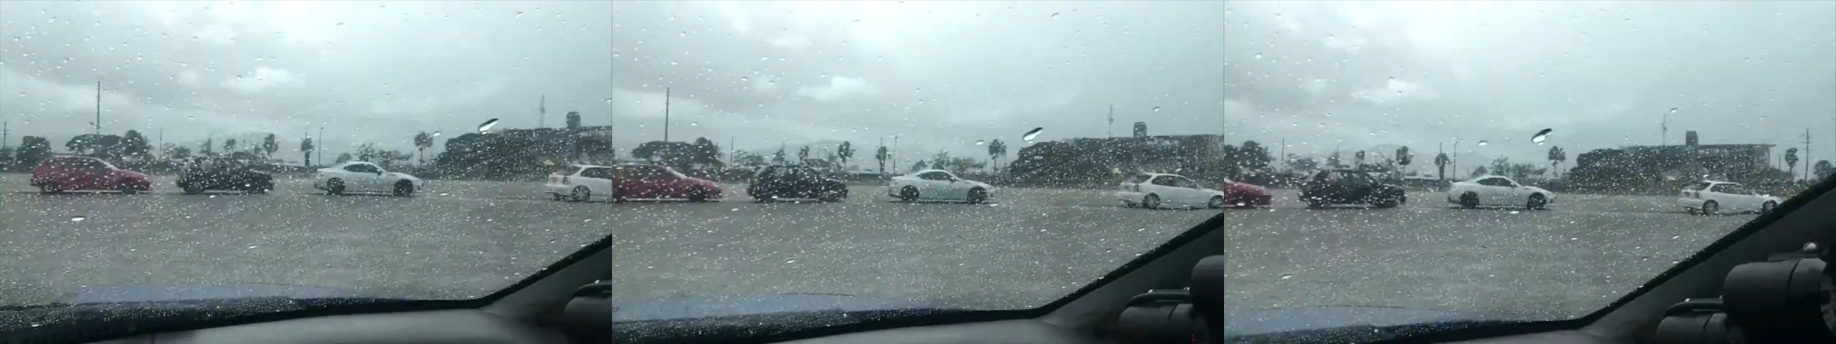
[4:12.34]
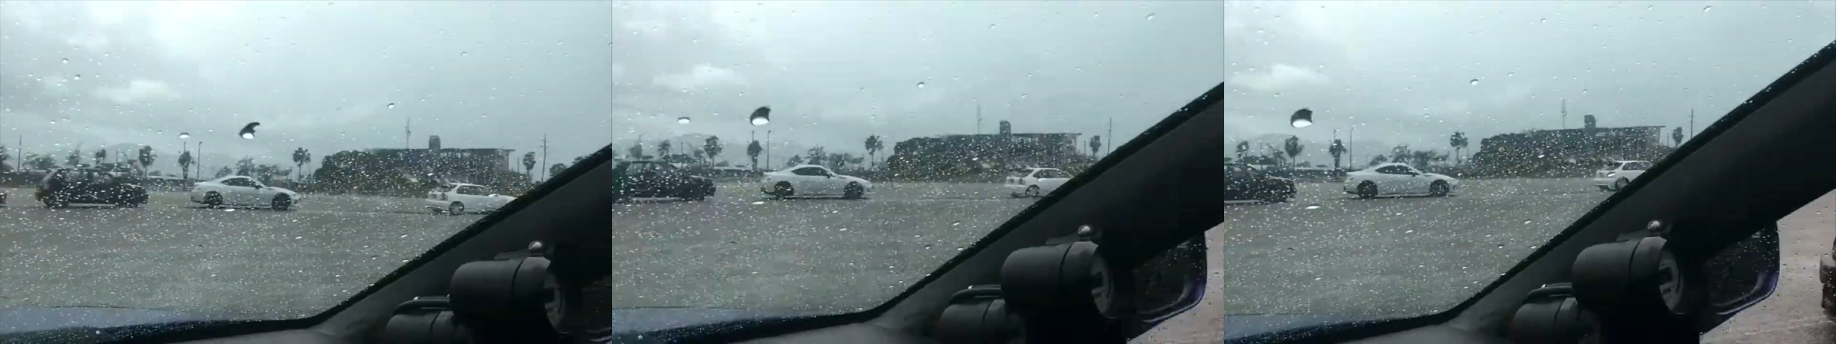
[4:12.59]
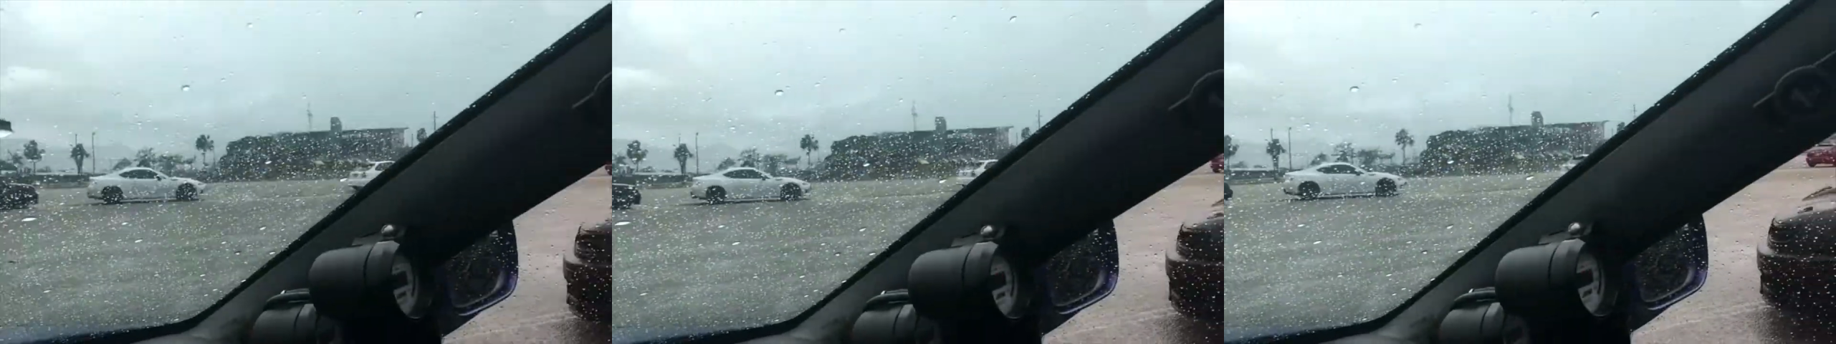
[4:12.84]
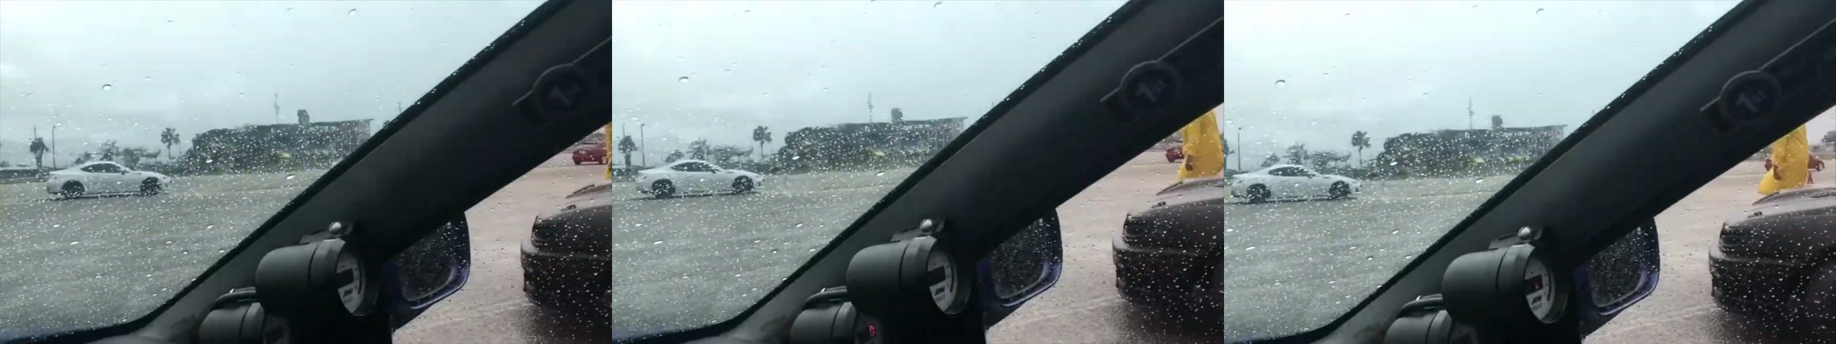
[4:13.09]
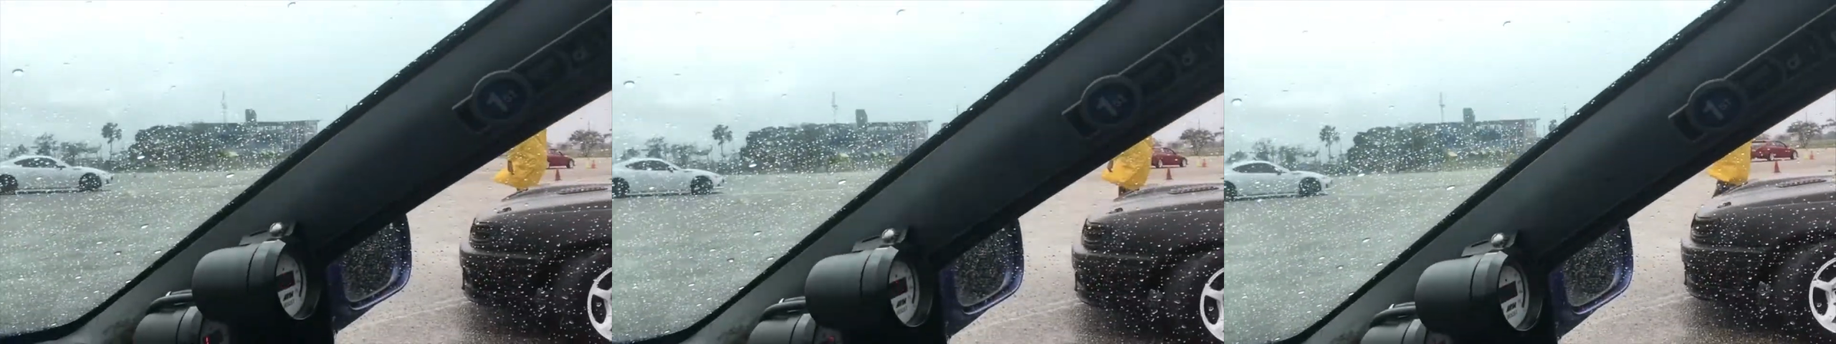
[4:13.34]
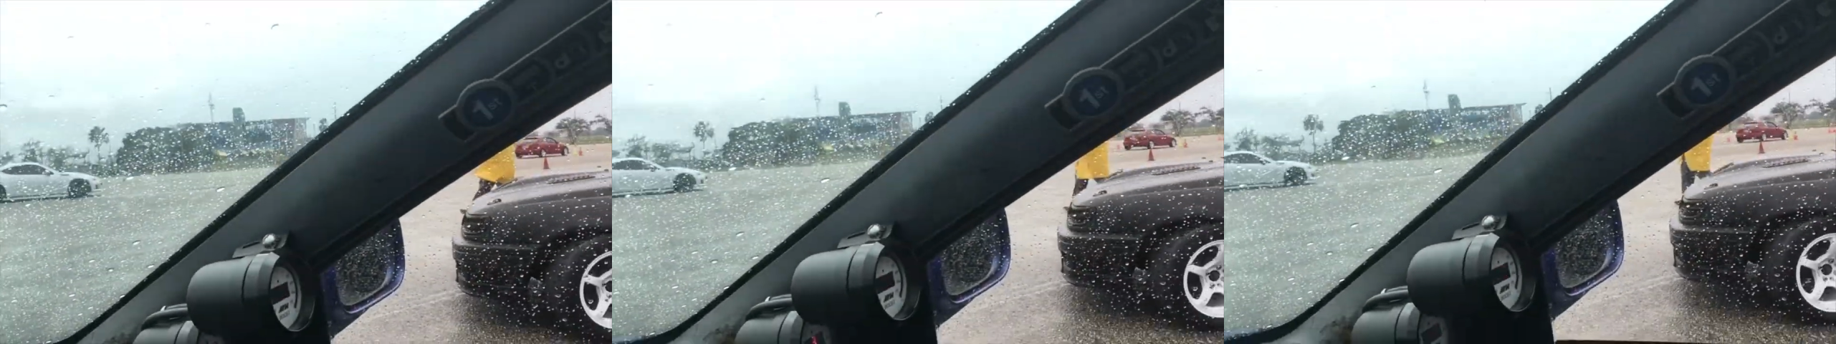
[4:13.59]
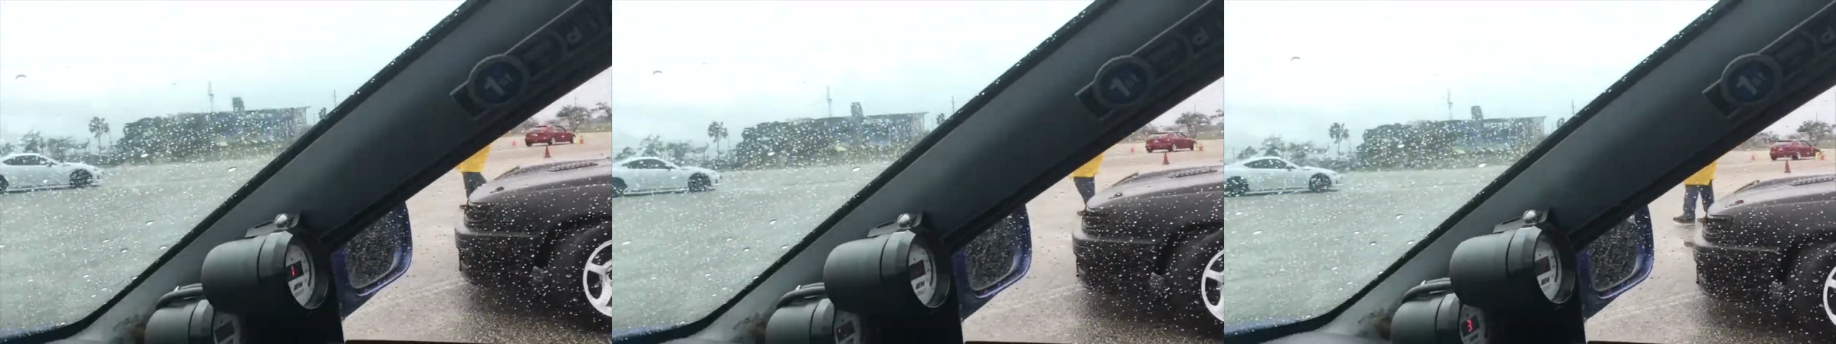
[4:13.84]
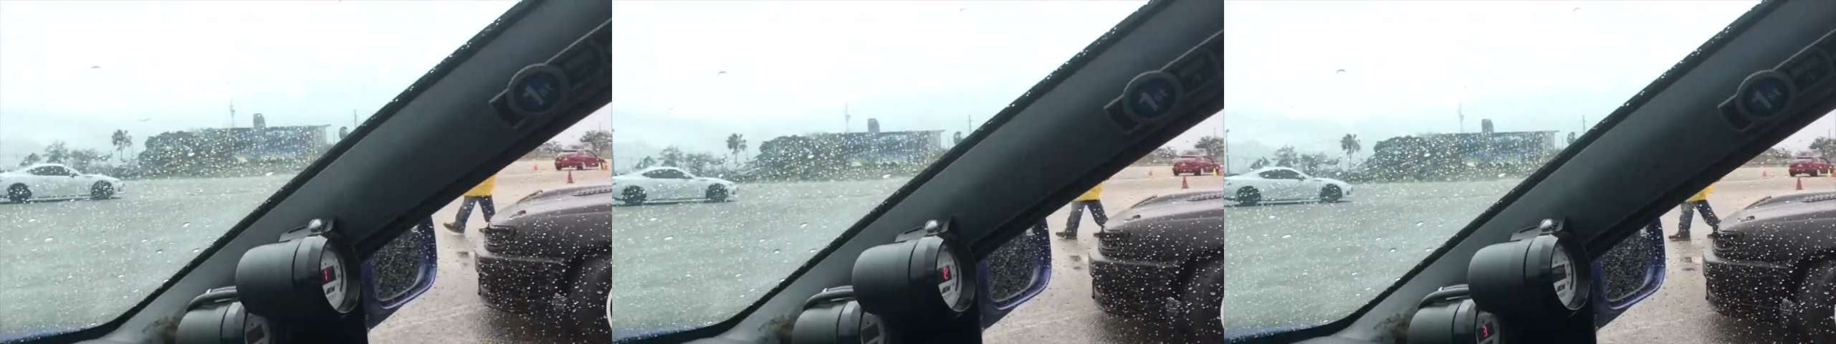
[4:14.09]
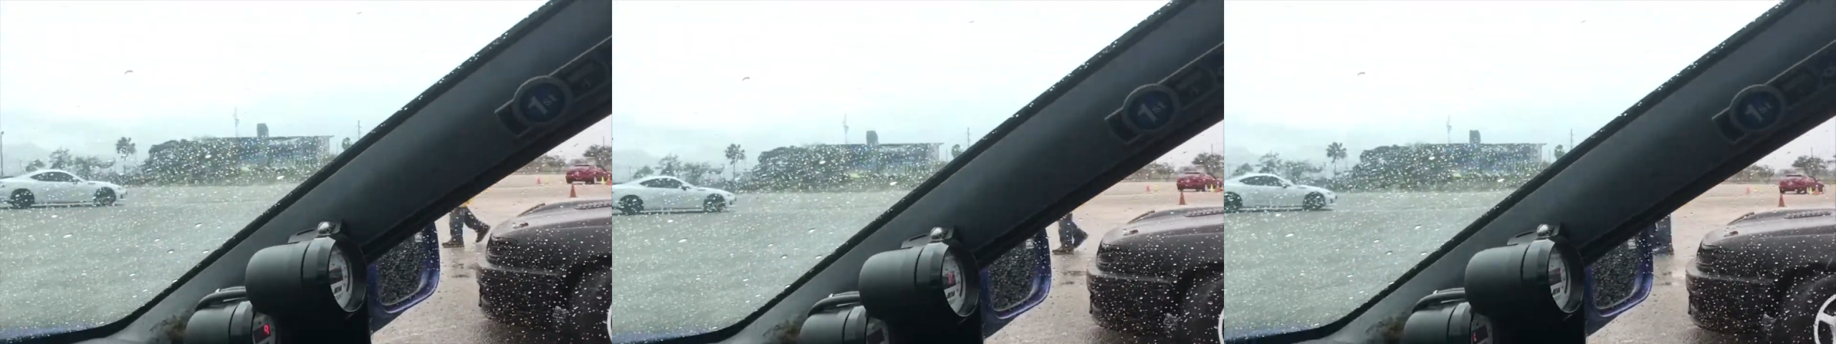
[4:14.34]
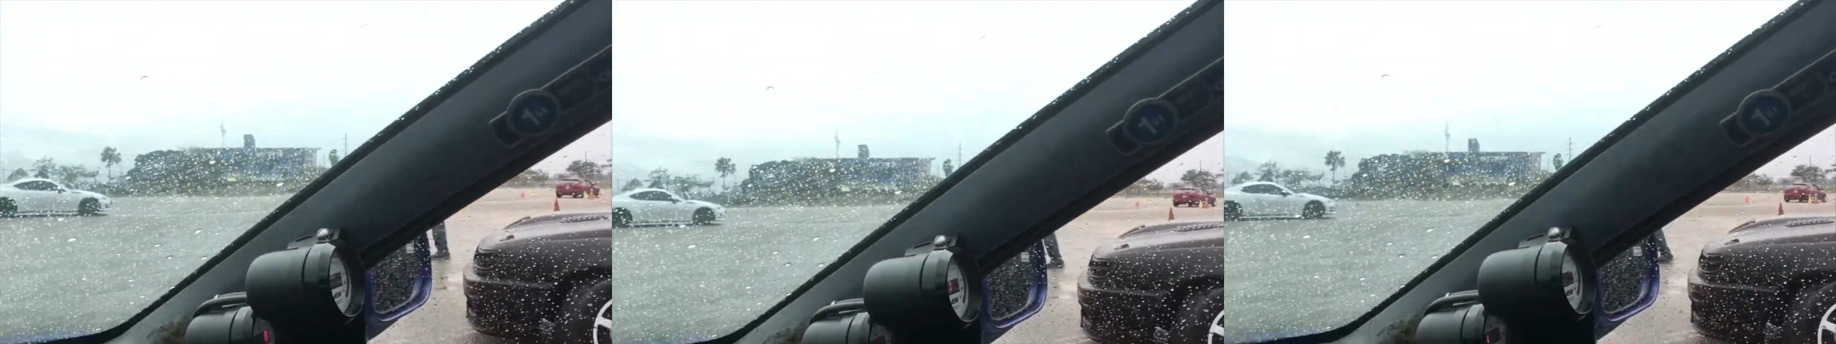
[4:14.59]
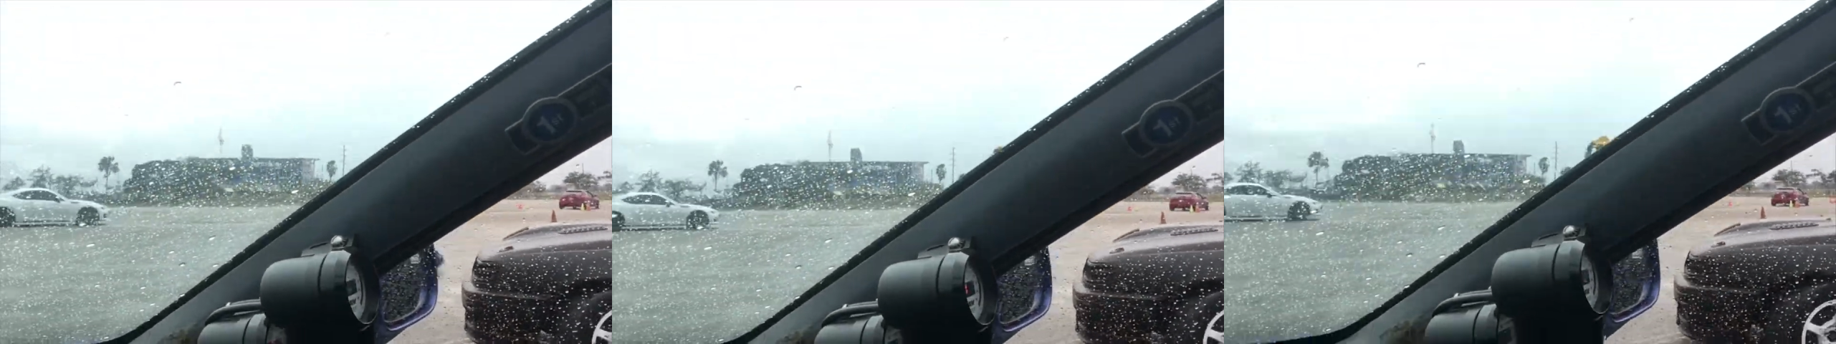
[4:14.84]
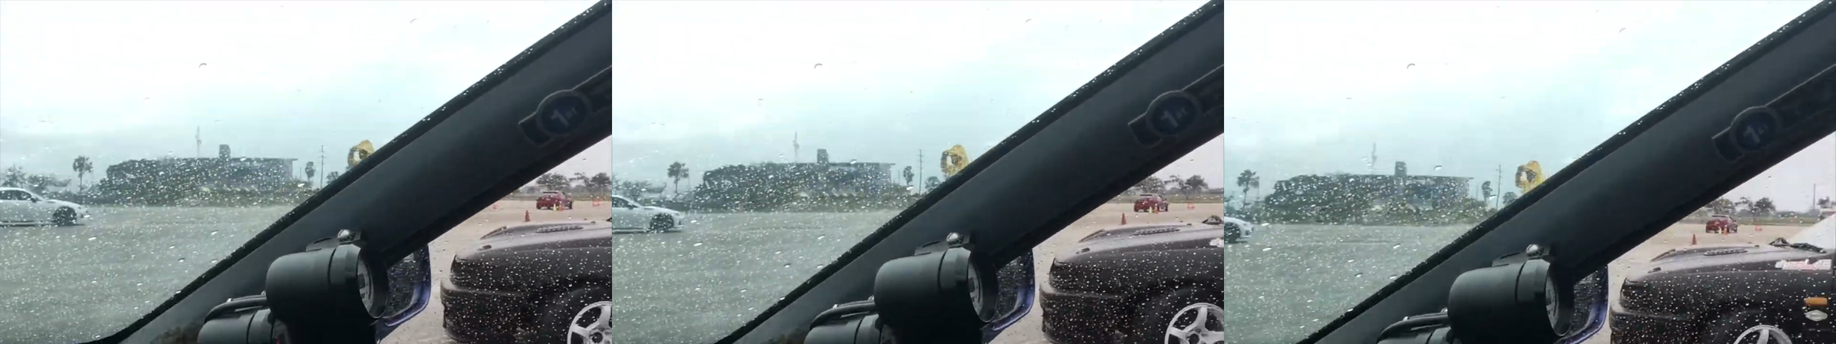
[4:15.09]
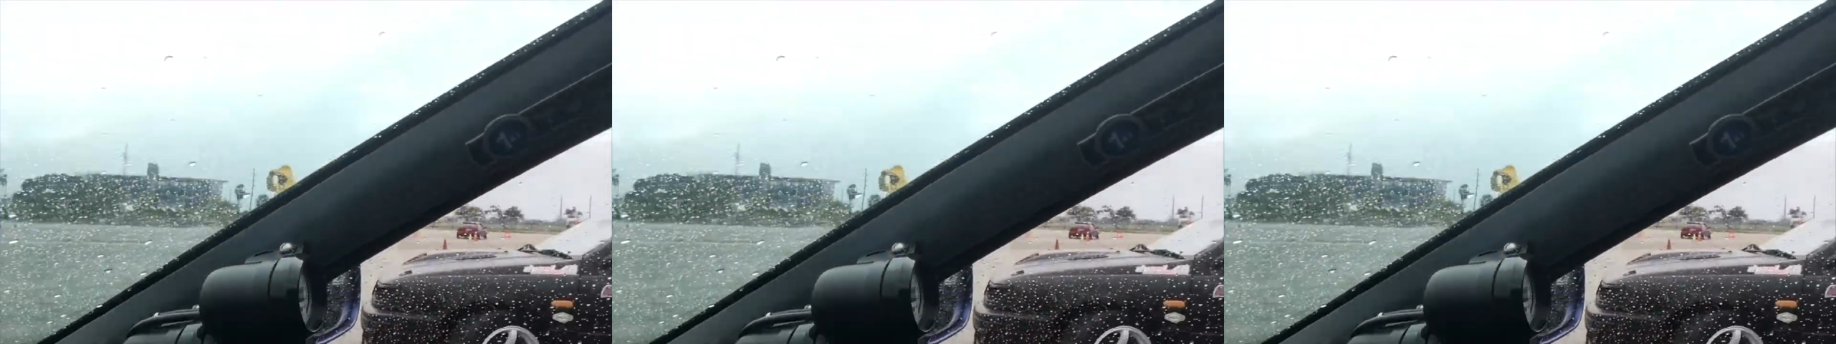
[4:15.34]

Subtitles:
(no speaker visible)